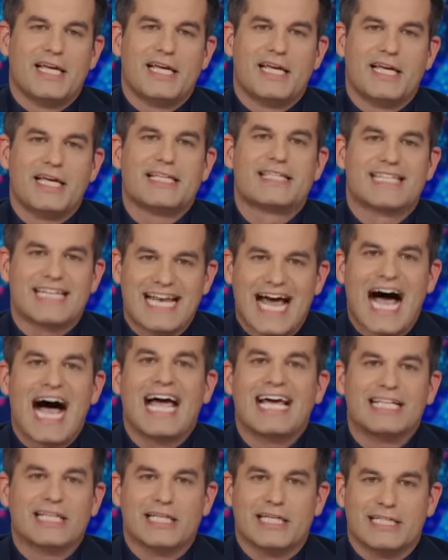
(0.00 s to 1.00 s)
It's an
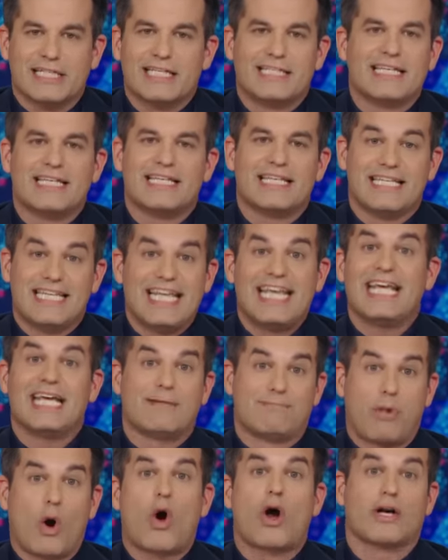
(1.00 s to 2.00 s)
island. It didn't
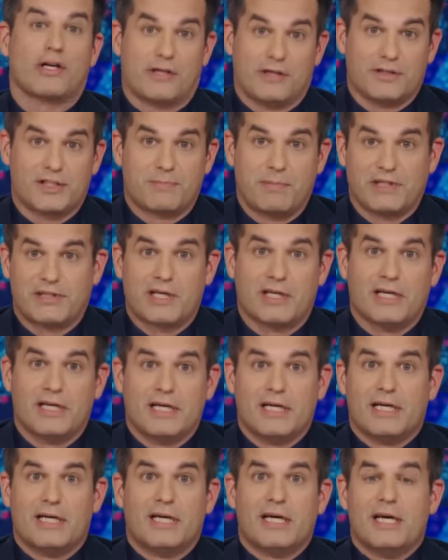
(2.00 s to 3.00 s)
need borders. But the
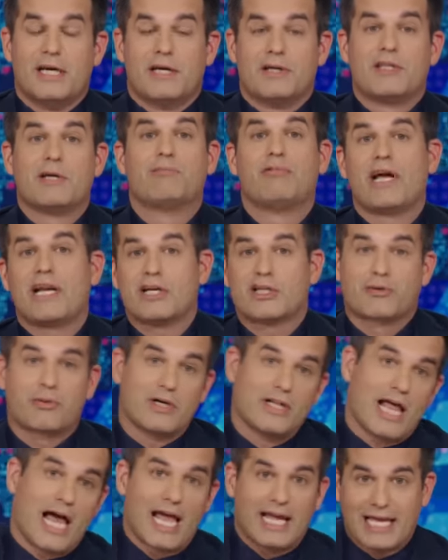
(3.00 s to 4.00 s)
British
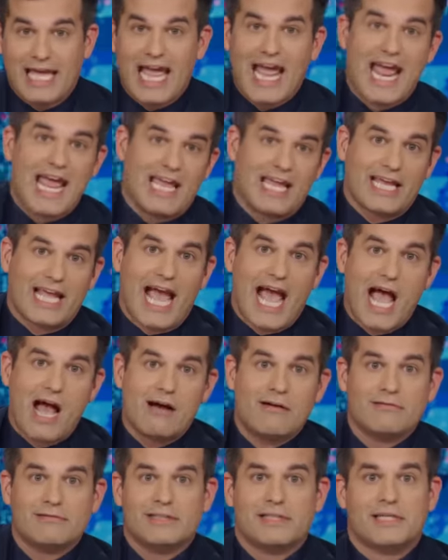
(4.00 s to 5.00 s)
were like, hey, you
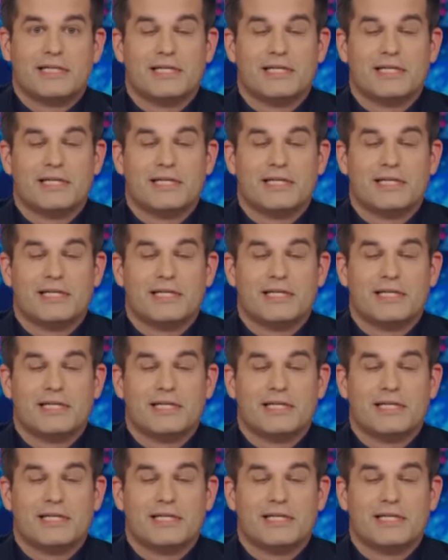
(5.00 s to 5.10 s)
go.